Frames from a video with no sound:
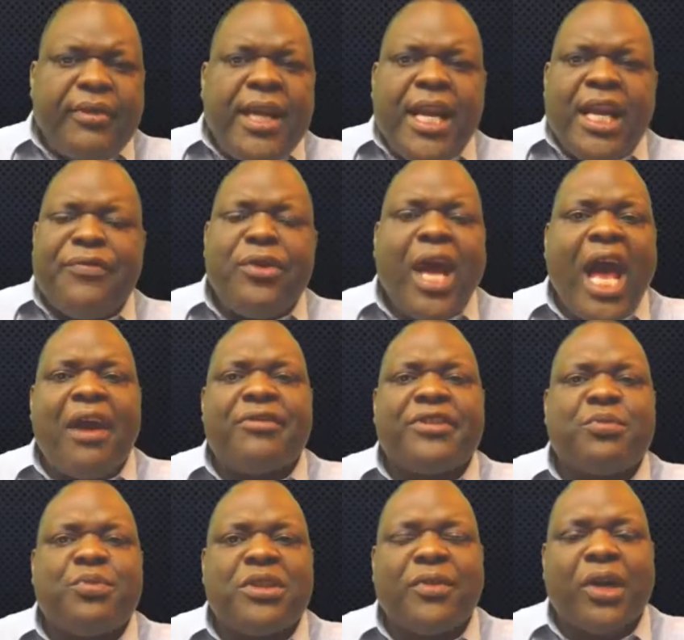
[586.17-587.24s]
And if you have a
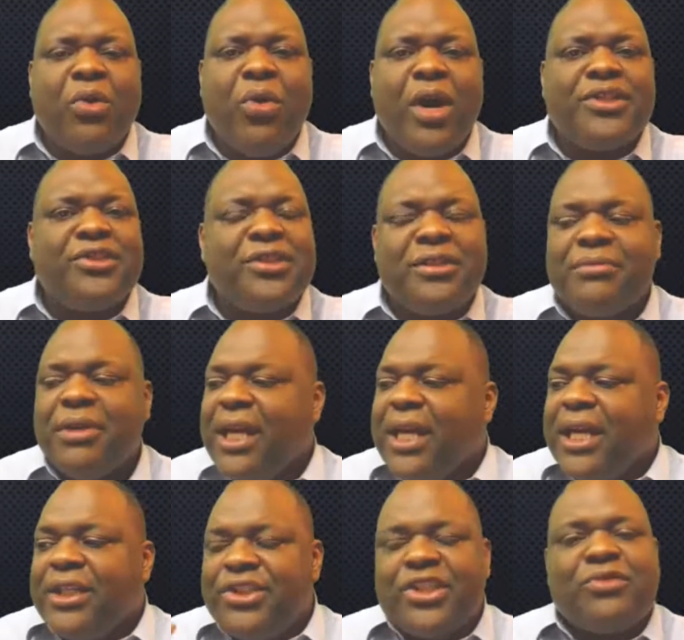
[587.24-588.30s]
specific question,
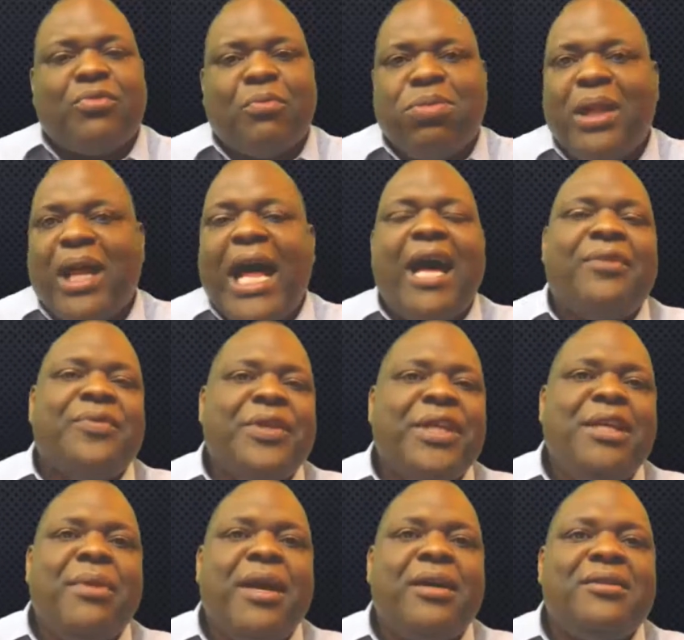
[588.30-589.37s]
just reply on the
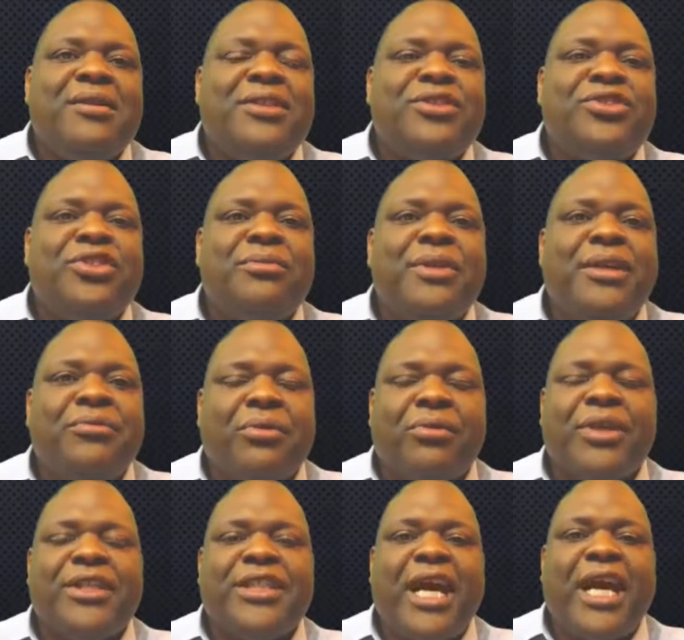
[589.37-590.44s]
email list to me,
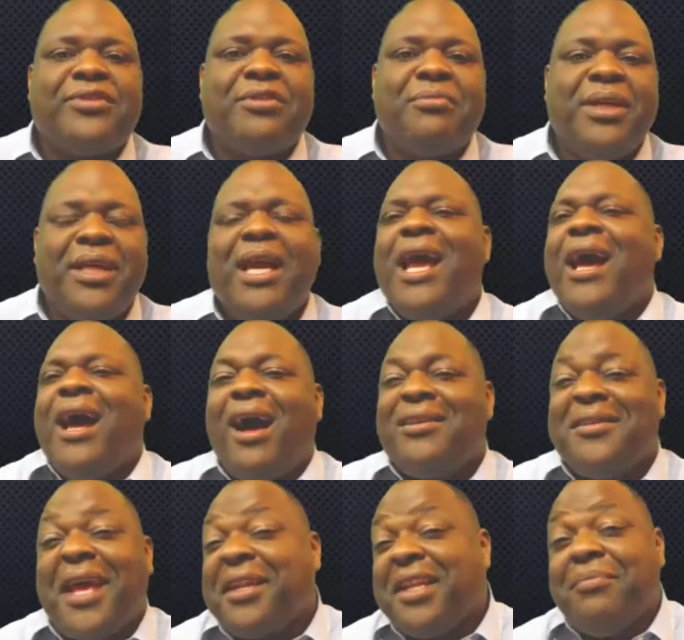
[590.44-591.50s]
reach out to me. I'll
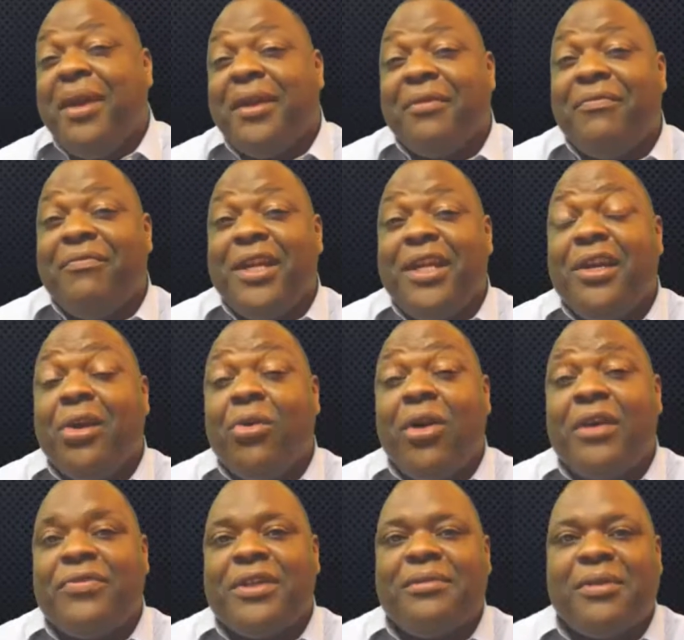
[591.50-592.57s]
likely make a video
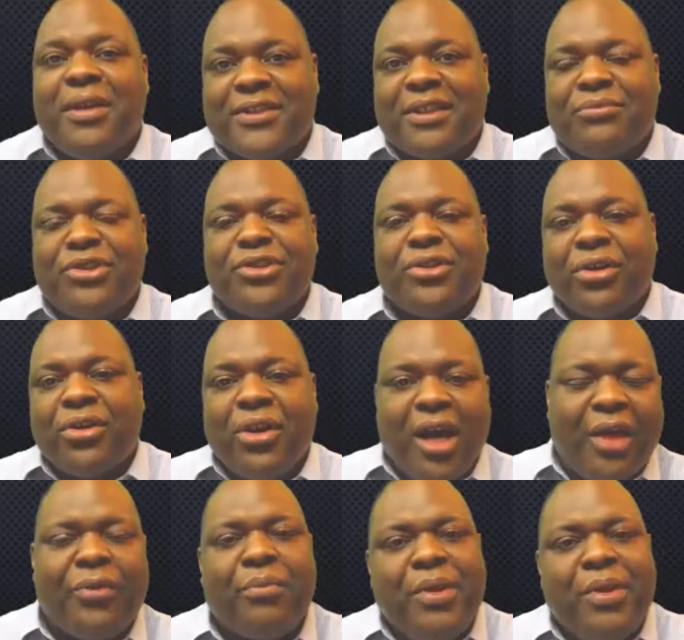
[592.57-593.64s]
of it because I'm sure
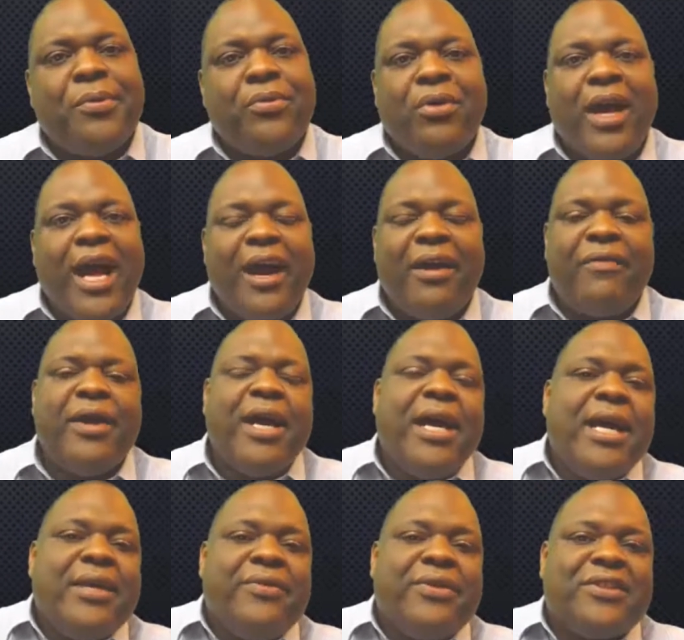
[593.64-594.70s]
other people will have
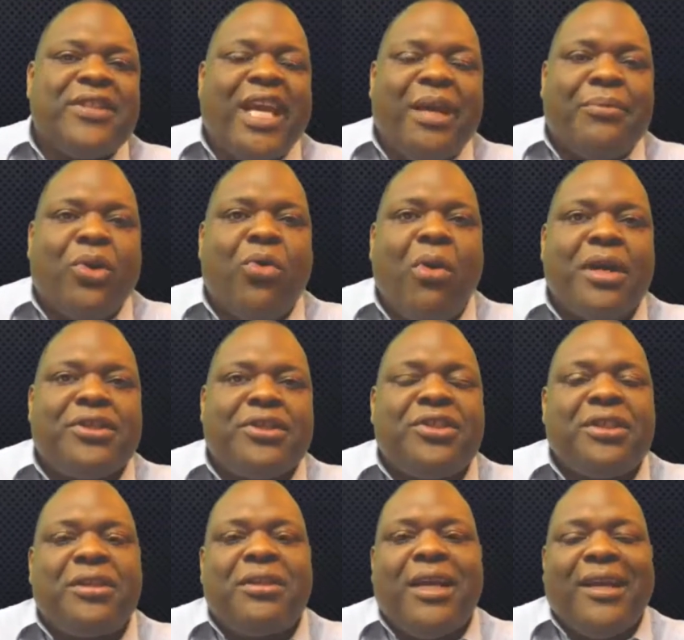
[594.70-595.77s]
the same
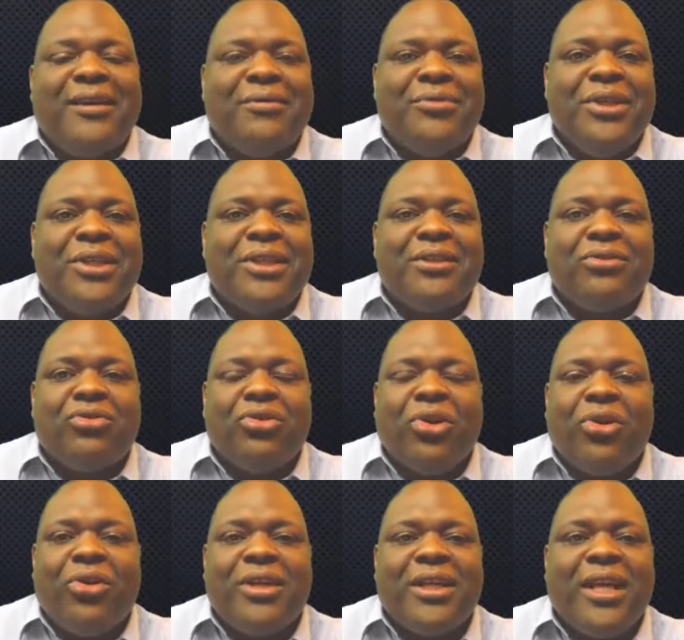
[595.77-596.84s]
question and we can
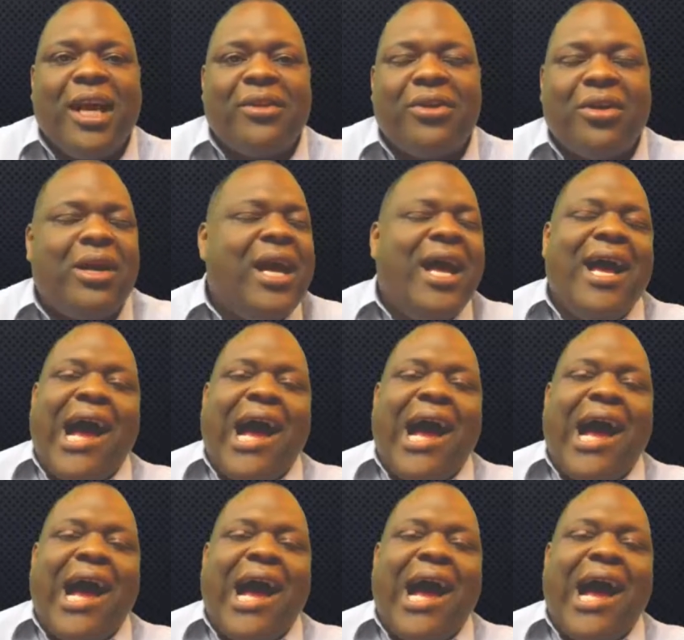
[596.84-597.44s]
learn together.